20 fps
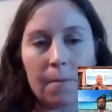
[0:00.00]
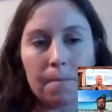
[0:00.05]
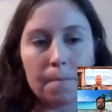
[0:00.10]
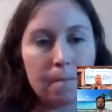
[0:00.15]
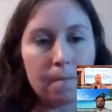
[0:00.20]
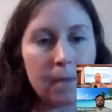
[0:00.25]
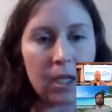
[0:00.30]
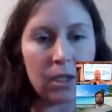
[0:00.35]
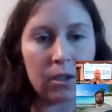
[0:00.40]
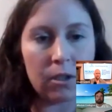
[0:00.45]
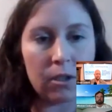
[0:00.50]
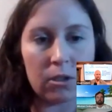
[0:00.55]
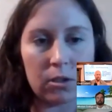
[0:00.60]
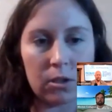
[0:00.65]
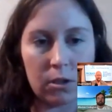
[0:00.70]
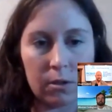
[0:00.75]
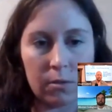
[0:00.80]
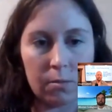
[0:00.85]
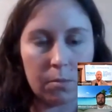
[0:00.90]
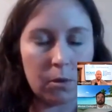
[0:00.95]
yet. I
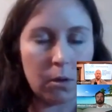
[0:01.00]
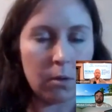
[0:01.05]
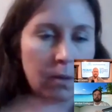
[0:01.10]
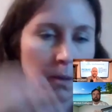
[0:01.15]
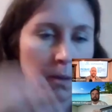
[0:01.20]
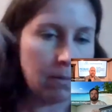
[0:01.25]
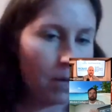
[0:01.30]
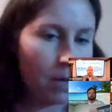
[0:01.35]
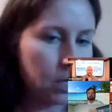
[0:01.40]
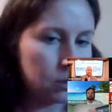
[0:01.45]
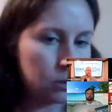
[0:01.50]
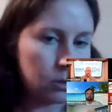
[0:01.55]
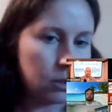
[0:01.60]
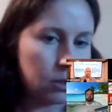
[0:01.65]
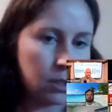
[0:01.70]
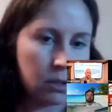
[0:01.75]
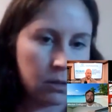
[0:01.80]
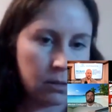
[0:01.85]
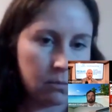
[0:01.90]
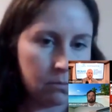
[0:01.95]
just took Probate
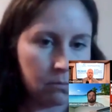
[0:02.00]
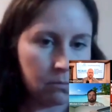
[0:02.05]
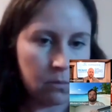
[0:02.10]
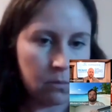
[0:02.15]
Mastery.